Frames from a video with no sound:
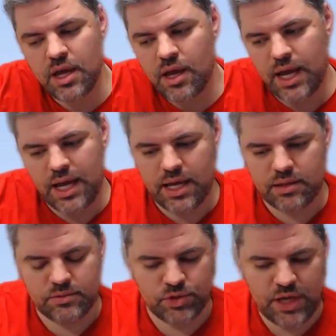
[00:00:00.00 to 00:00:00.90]

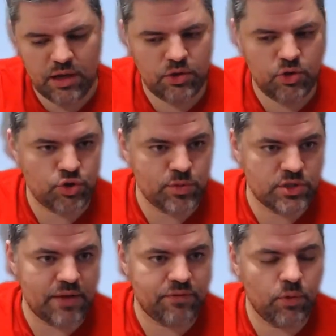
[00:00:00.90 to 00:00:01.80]
And today, YouTube is
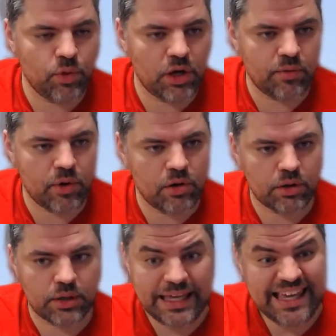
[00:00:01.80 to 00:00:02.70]
definitely one of our
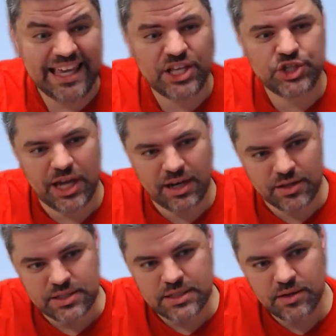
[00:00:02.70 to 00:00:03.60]
key
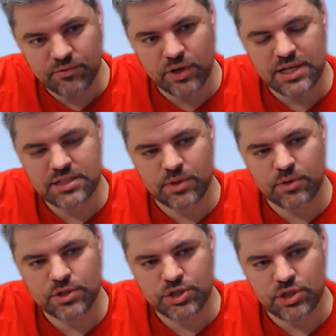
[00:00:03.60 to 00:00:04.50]
channels for customer
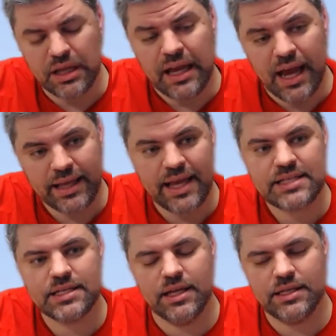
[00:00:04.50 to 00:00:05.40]
acquisition. And
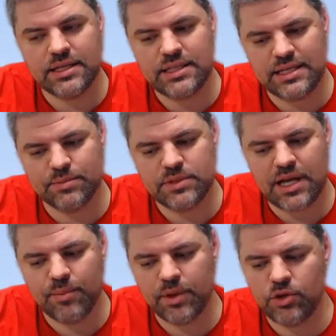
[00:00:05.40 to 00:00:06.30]
yes, it does take some
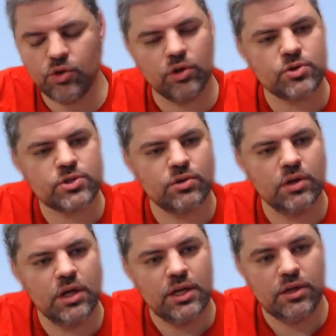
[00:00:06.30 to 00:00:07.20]
time, but you can
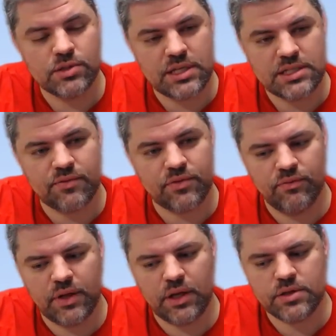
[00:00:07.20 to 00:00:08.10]
also use these different
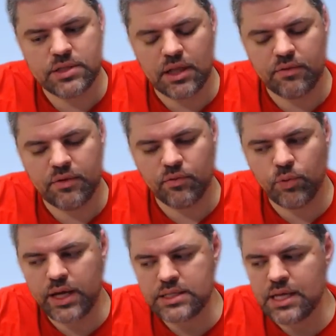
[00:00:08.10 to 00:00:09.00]
videos in a lot of different
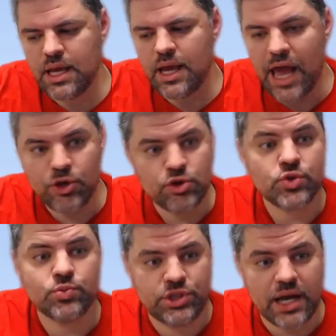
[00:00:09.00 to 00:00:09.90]
ways. And
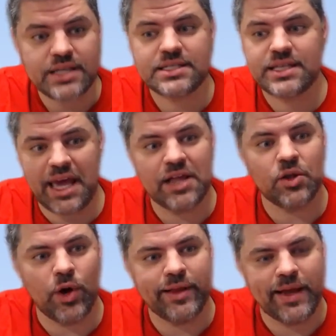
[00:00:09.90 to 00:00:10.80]
YouTube does scale
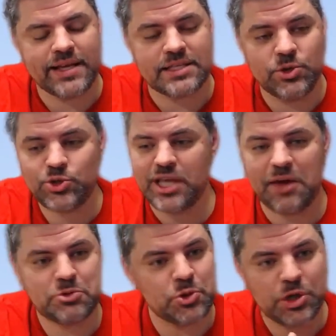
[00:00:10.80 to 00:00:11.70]
quite nicely. You just
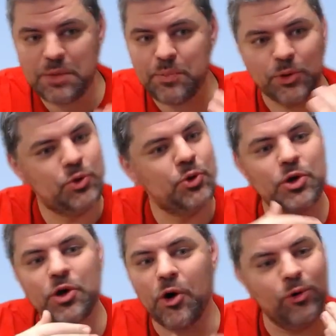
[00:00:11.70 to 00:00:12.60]
have to keep on
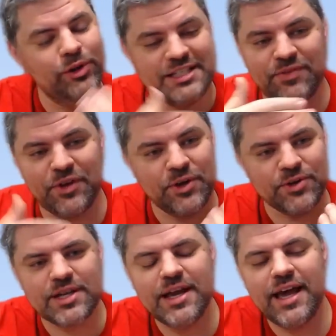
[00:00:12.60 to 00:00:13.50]
doing all these
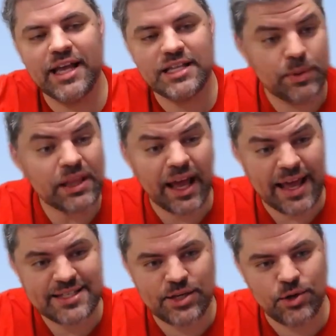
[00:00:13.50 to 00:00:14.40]
videos. It's a bit like
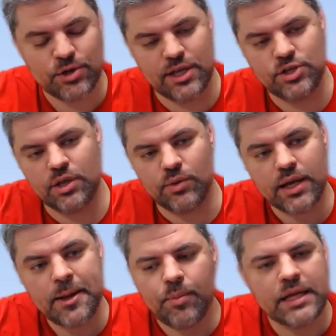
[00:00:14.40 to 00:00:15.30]
SEO essentially, right?
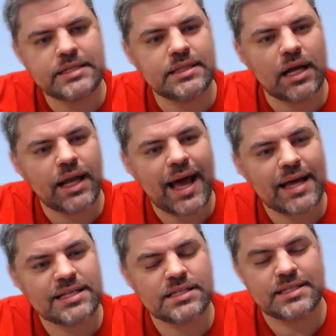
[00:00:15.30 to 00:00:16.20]
But it's not
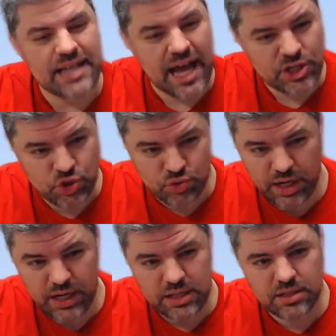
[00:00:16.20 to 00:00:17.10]
as
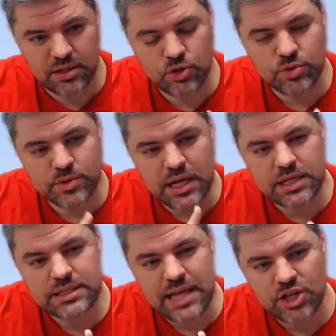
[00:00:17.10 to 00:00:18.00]
saturated. YouTube is not
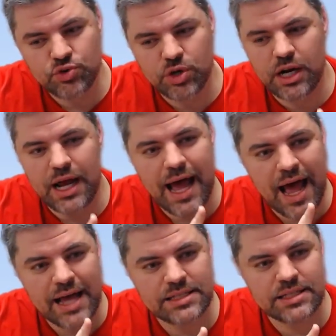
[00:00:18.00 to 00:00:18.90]
as saturated
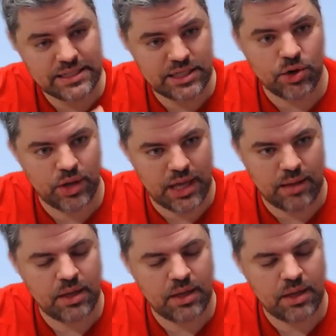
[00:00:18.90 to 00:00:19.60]
as SEO game.